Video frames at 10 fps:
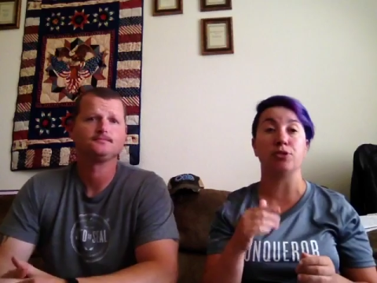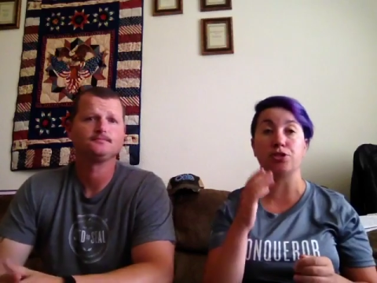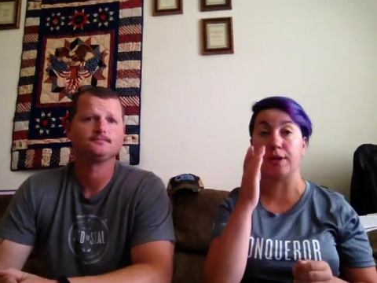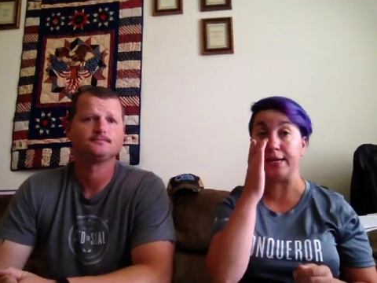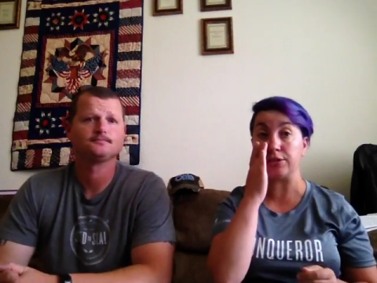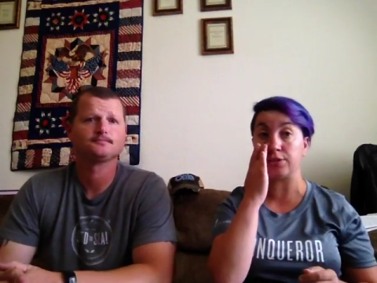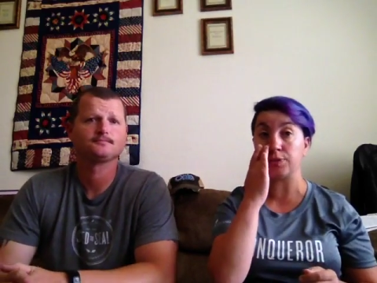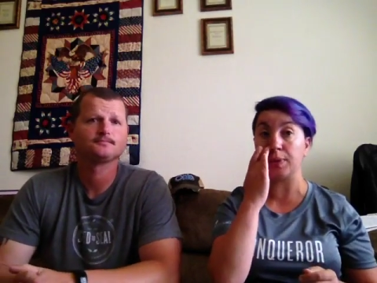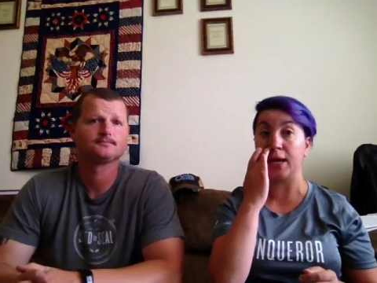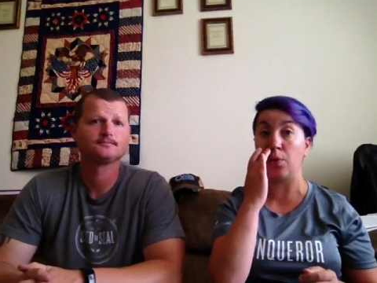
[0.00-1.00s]

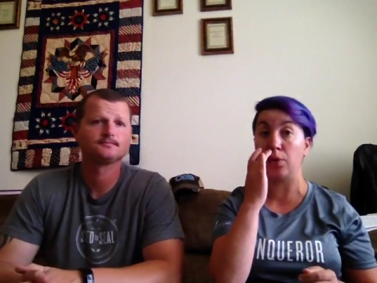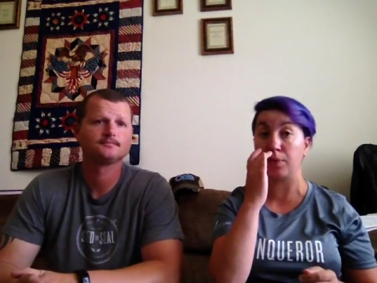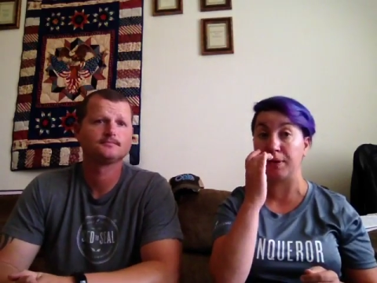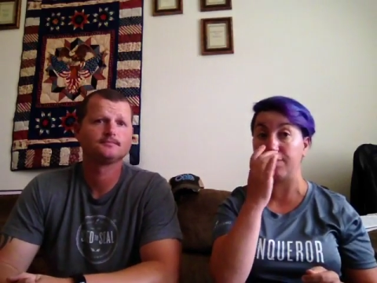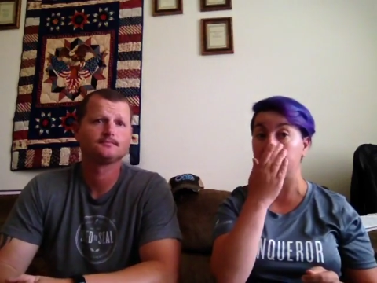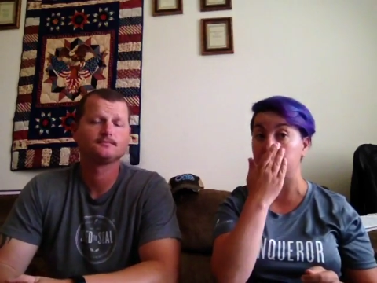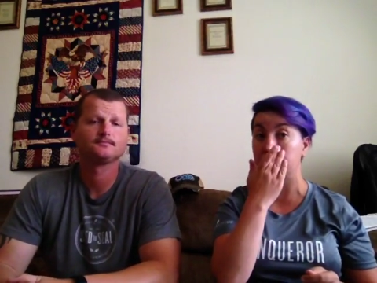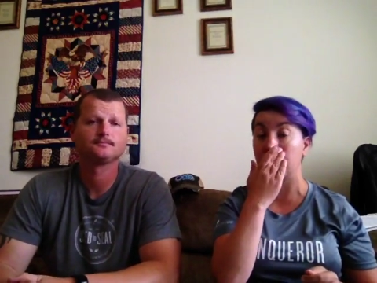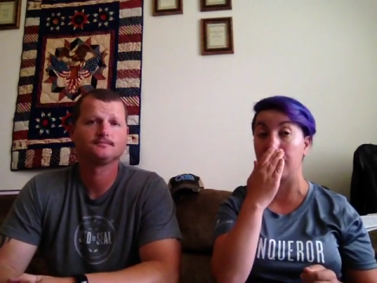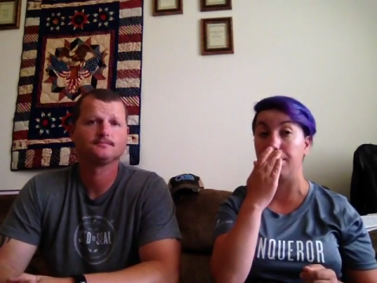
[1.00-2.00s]
Speaker 1: moisturizers when I ordered my
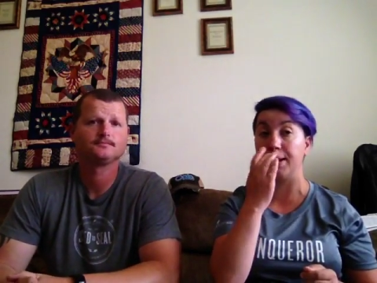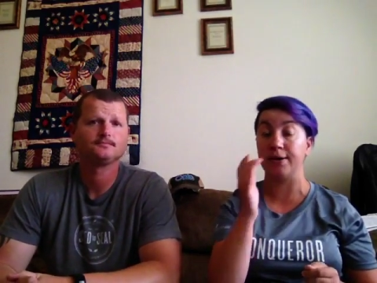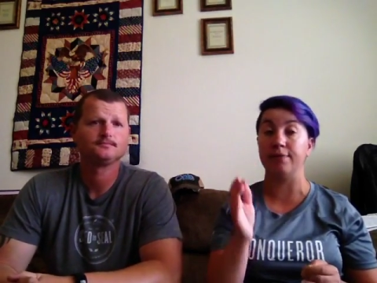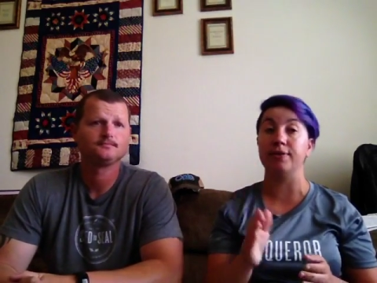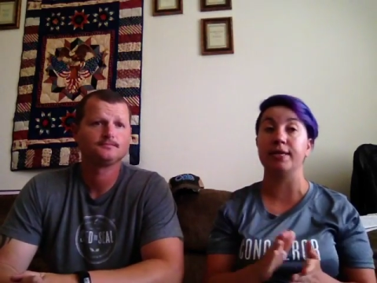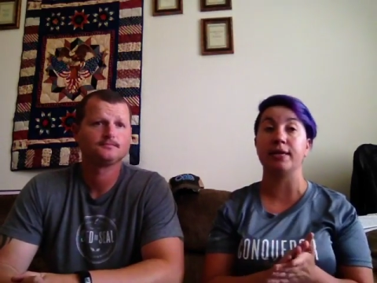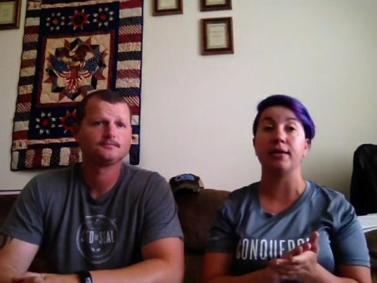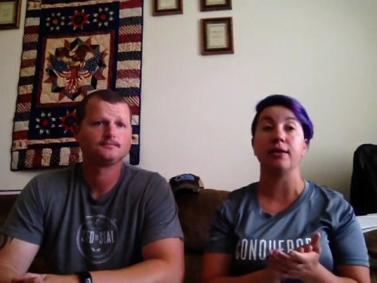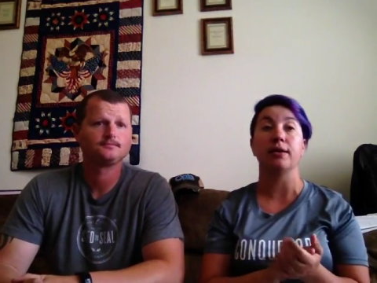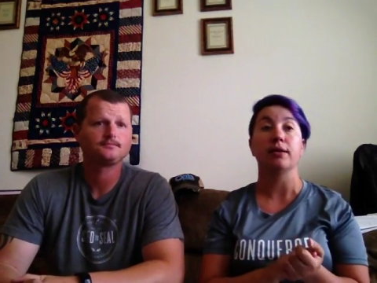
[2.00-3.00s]
first tub of
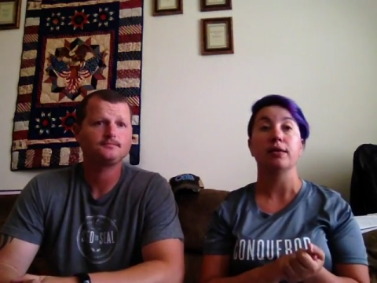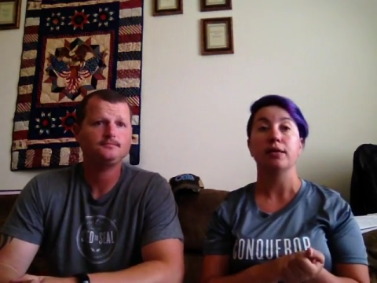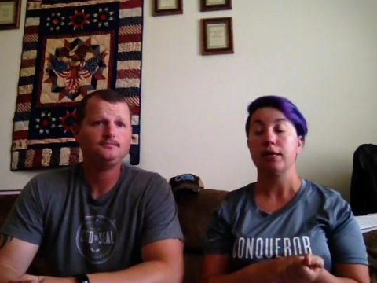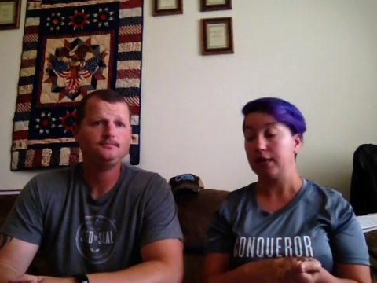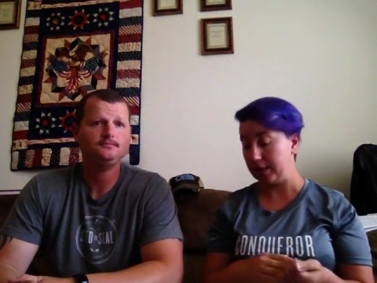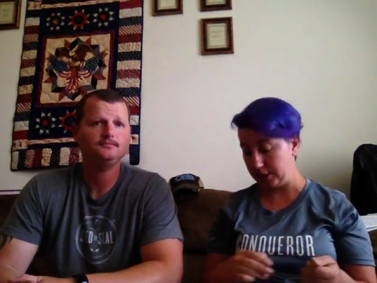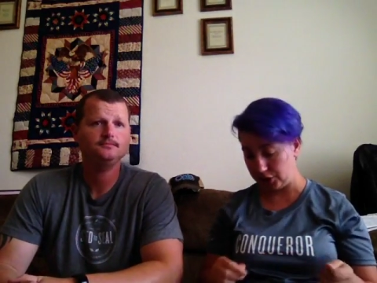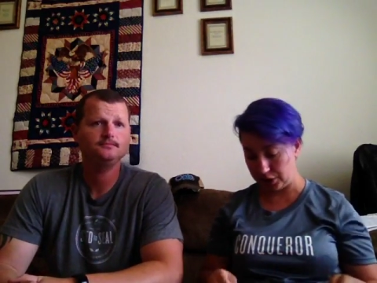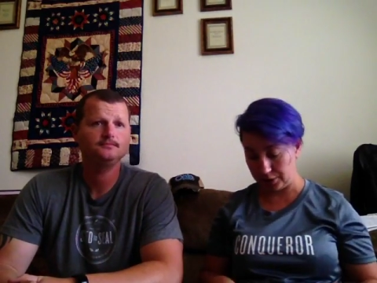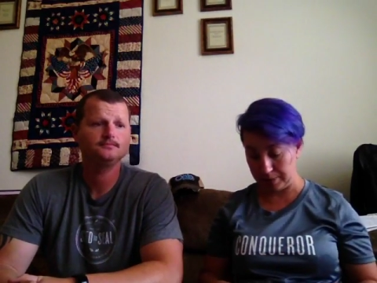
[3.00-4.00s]
the uh,
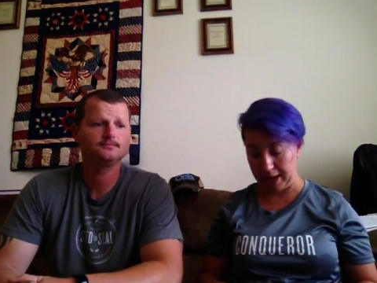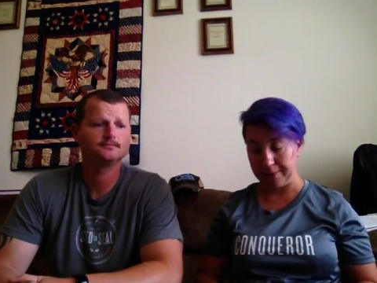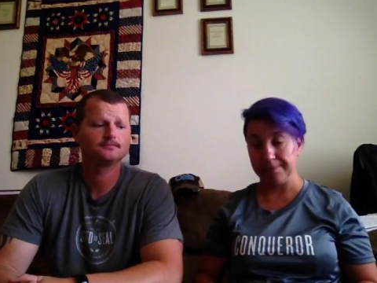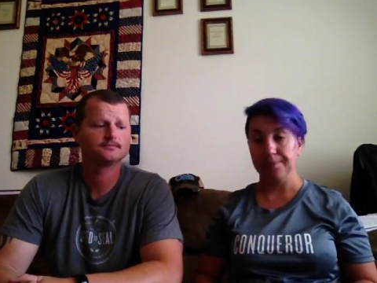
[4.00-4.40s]
Sheerlumé.